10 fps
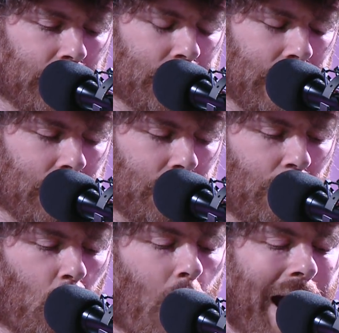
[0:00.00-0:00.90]
It's
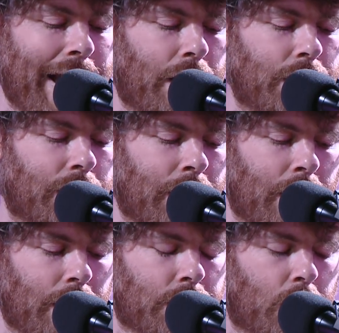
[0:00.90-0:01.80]
the wide,
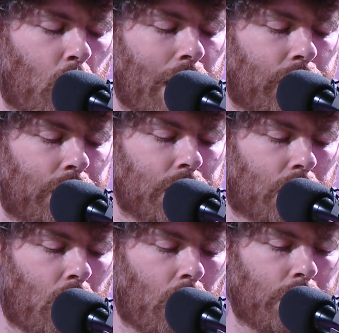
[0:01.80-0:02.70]
it's the way that these
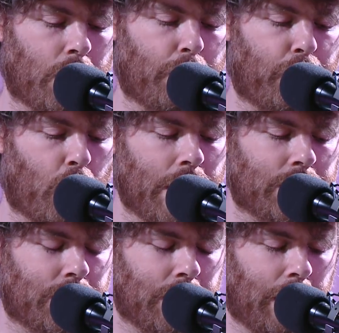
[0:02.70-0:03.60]
chords are
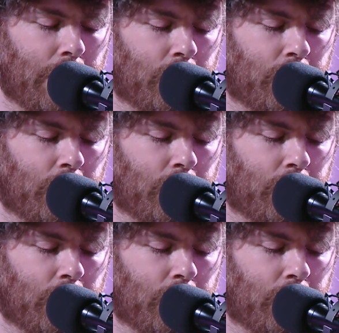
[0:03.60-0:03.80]
voiced in a